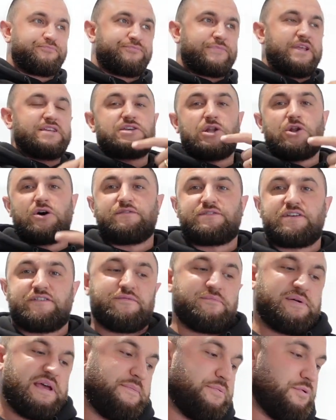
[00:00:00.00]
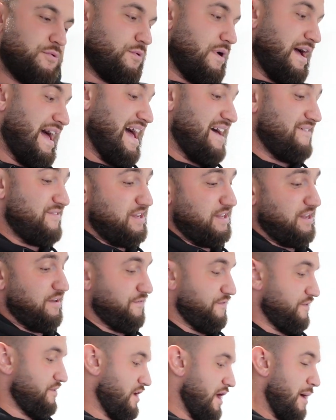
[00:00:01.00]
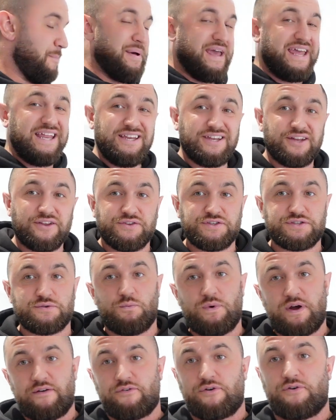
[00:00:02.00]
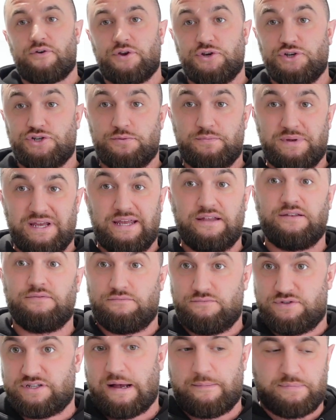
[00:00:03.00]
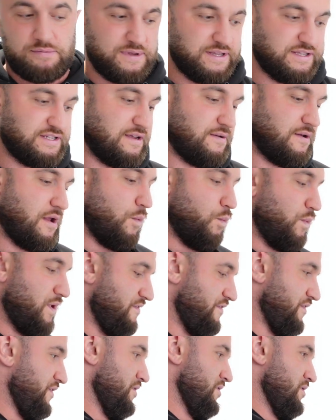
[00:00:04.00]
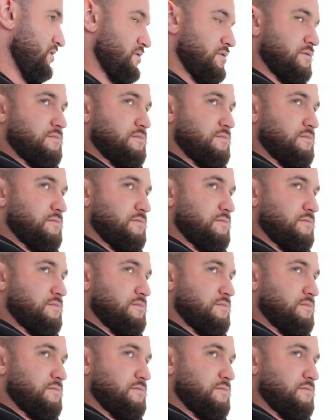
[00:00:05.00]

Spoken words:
there's a lot of different people having different opinions on whether or not you should be supplementing with